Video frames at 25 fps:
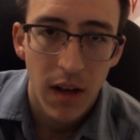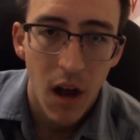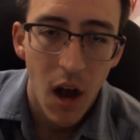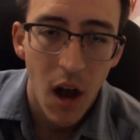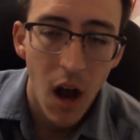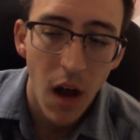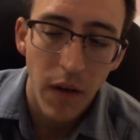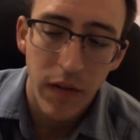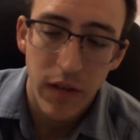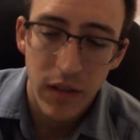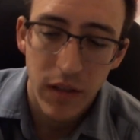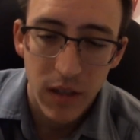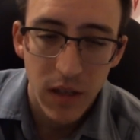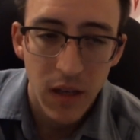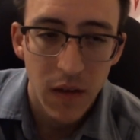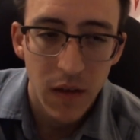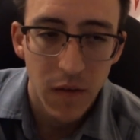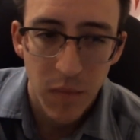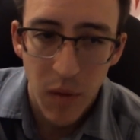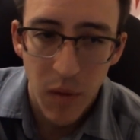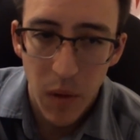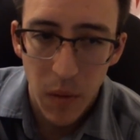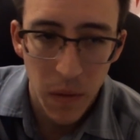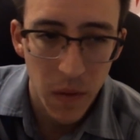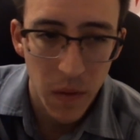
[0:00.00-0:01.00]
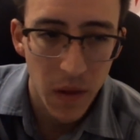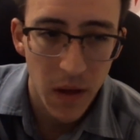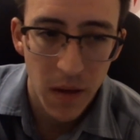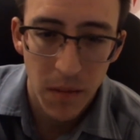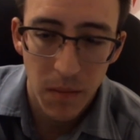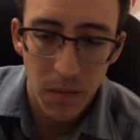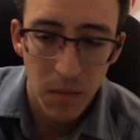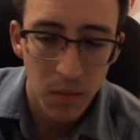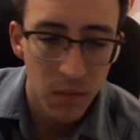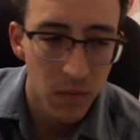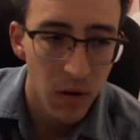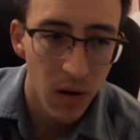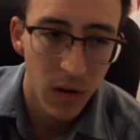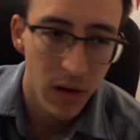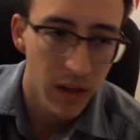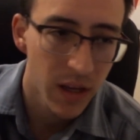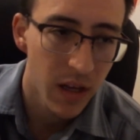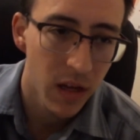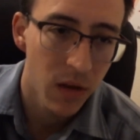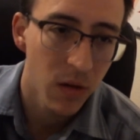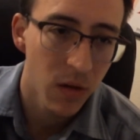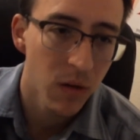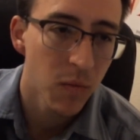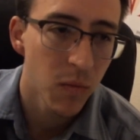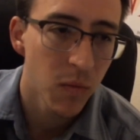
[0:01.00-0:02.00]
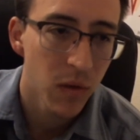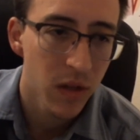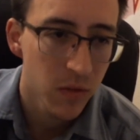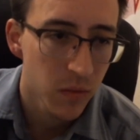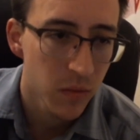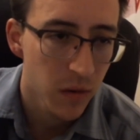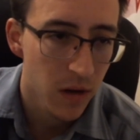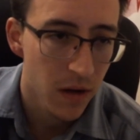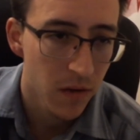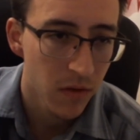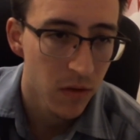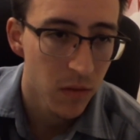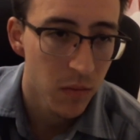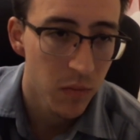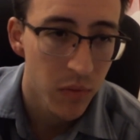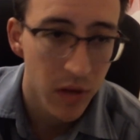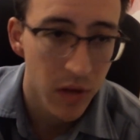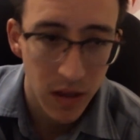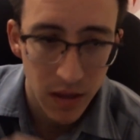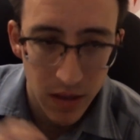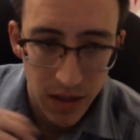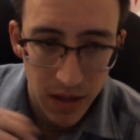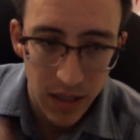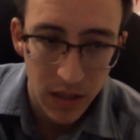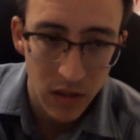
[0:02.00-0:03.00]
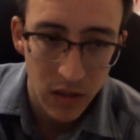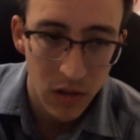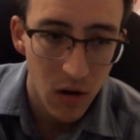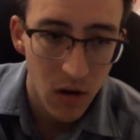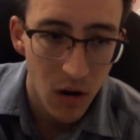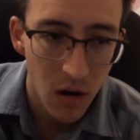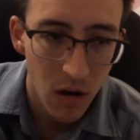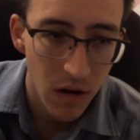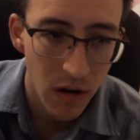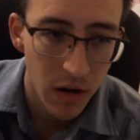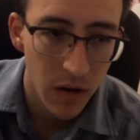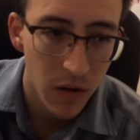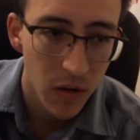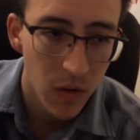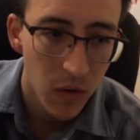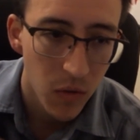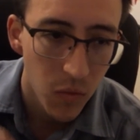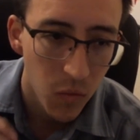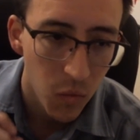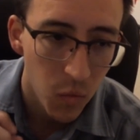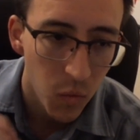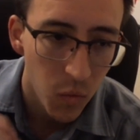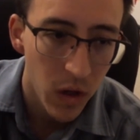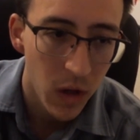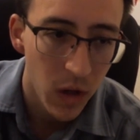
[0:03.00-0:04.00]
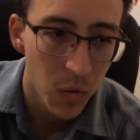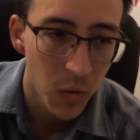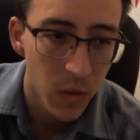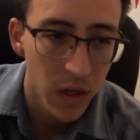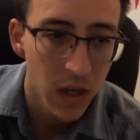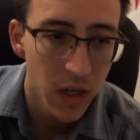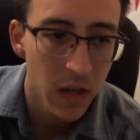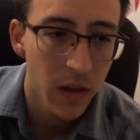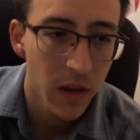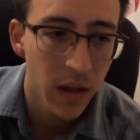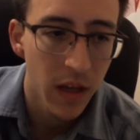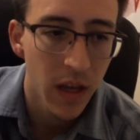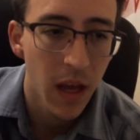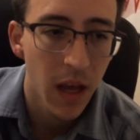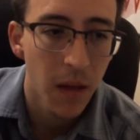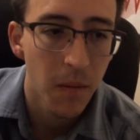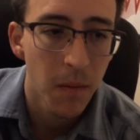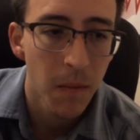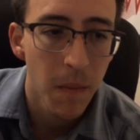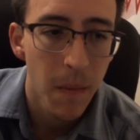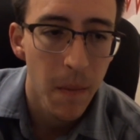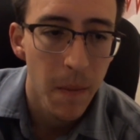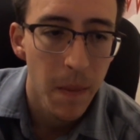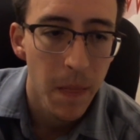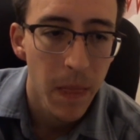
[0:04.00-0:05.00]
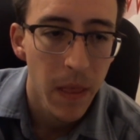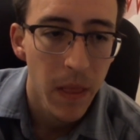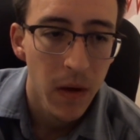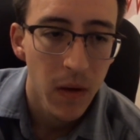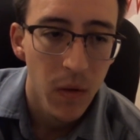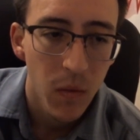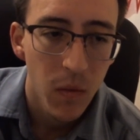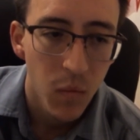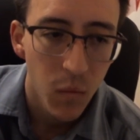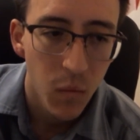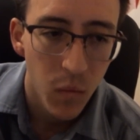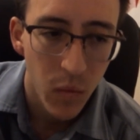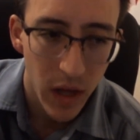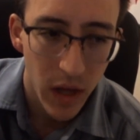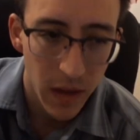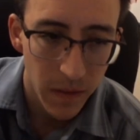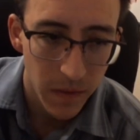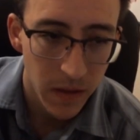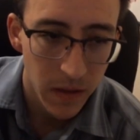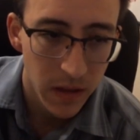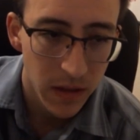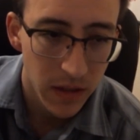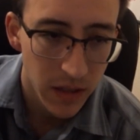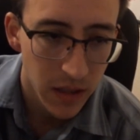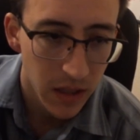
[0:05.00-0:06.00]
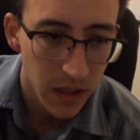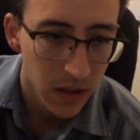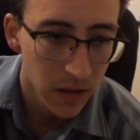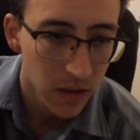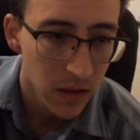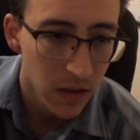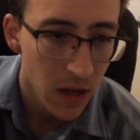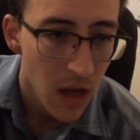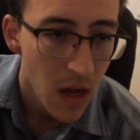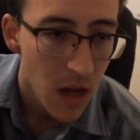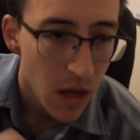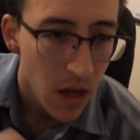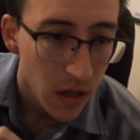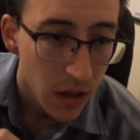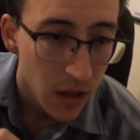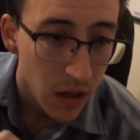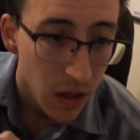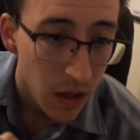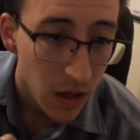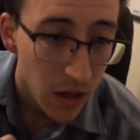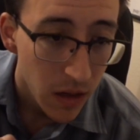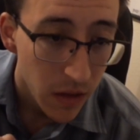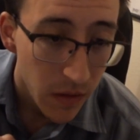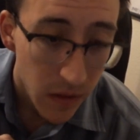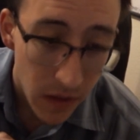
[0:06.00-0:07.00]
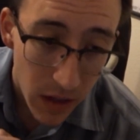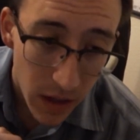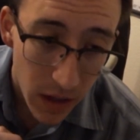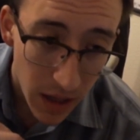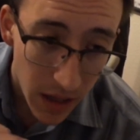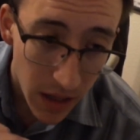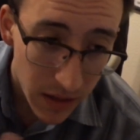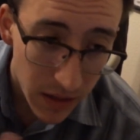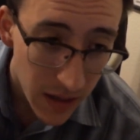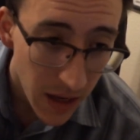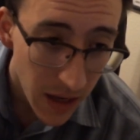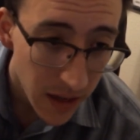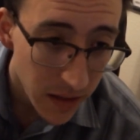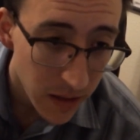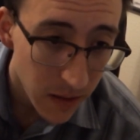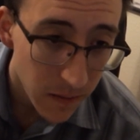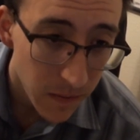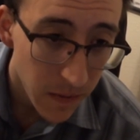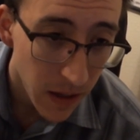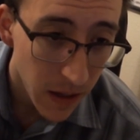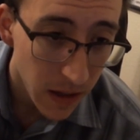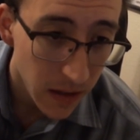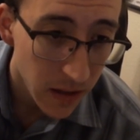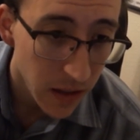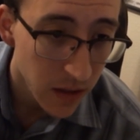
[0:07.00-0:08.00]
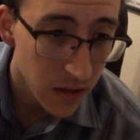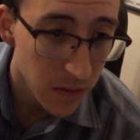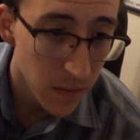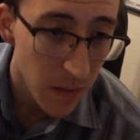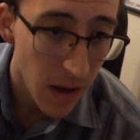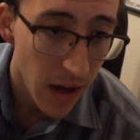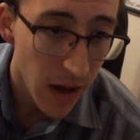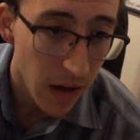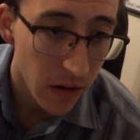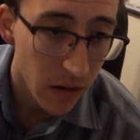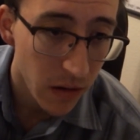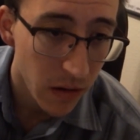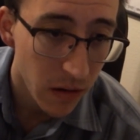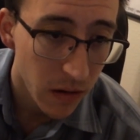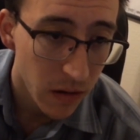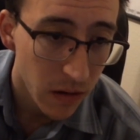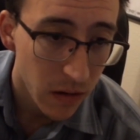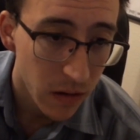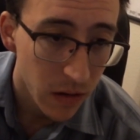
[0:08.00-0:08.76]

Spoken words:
Obviously, if both of them are killed, it's whatever. But this card will win you the game if it sticks. Its last effect doesn't matter.